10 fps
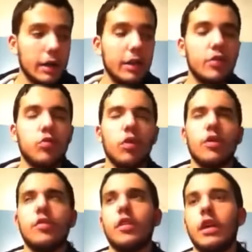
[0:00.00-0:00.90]
This
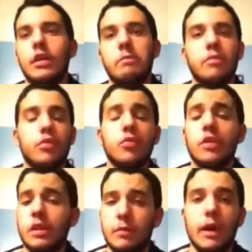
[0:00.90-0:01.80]
was a
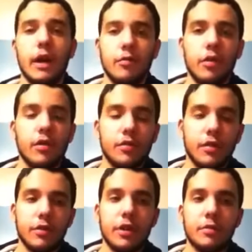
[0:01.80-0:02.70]
pretty bad Raw
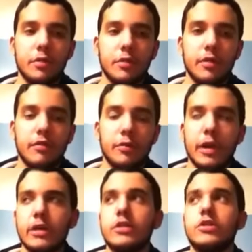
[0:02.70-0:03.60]
outside of a couple of good TV
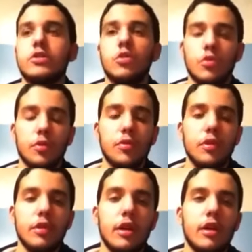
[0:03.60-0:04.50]
matches. Cool to
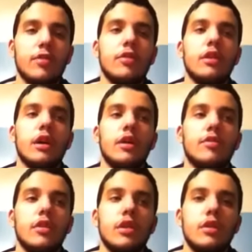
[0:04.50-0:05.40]
see the NXT guys.